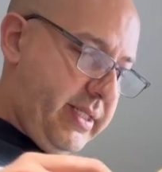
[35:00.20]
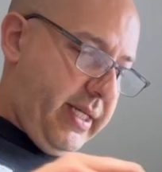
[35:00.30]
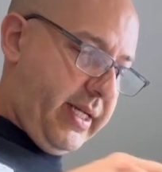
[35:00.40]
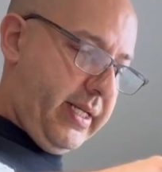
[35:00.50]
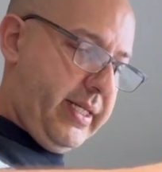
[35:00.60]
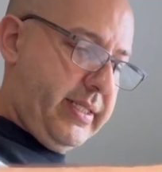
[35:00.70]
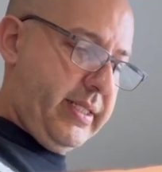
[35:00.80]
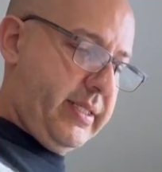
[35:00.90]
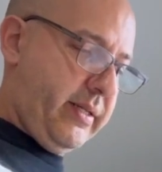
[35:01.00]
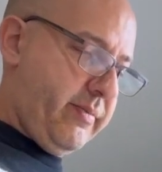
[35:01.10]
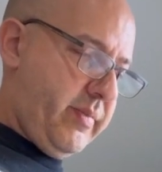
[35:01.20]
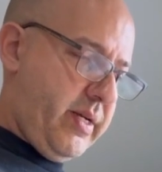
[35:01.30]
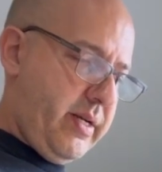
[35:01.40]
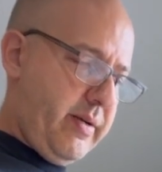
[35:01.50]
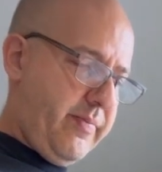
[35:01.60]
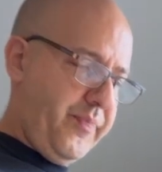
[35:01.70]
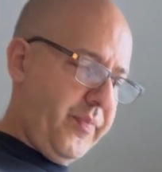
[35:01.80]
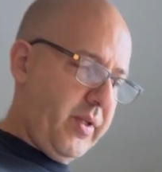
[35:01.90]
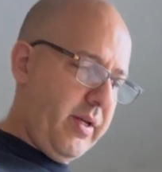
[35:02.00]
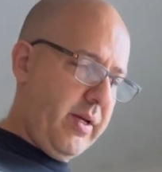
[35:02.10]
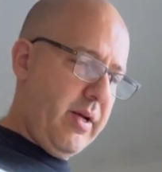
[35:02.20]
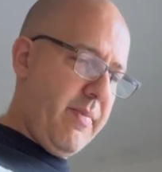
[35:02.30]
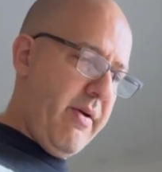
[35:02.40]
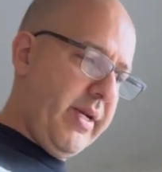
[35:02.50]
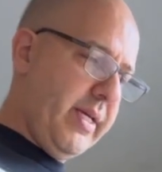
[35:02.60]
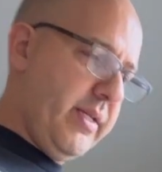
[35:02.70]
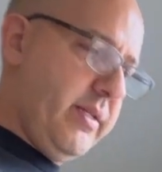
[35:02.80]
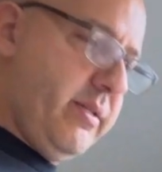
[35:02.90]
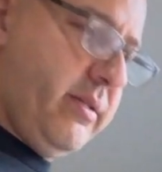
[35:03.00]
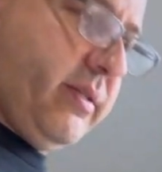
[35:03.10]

that collected some American